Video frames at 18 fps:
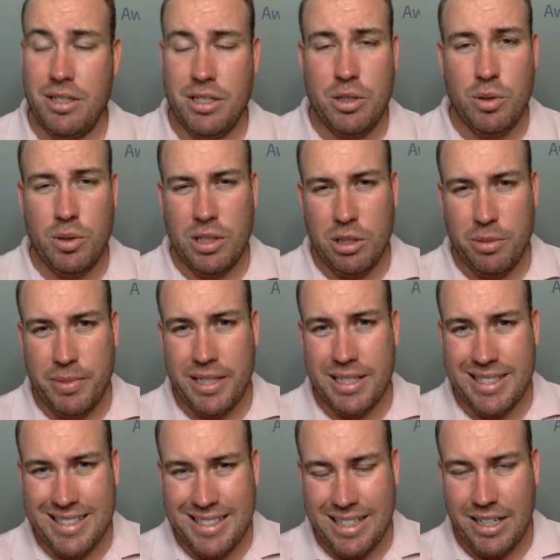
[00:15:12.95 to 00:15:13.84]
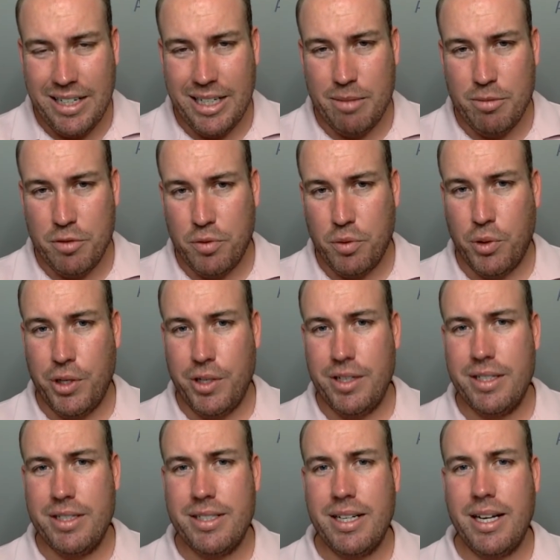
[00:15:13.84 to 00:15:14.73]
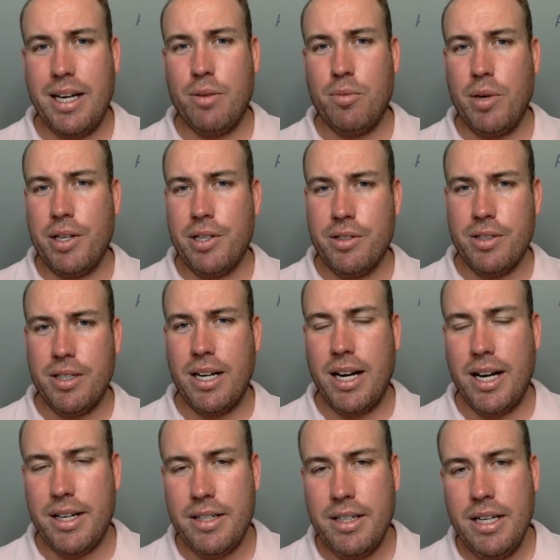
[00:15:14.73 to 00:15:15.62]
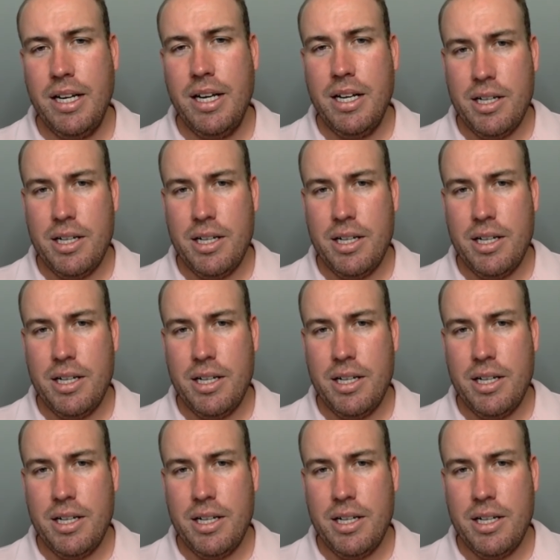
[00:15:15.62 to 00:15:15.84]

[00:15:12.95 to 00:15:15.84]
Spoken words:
Just do a little bit of studying before you decide whether or not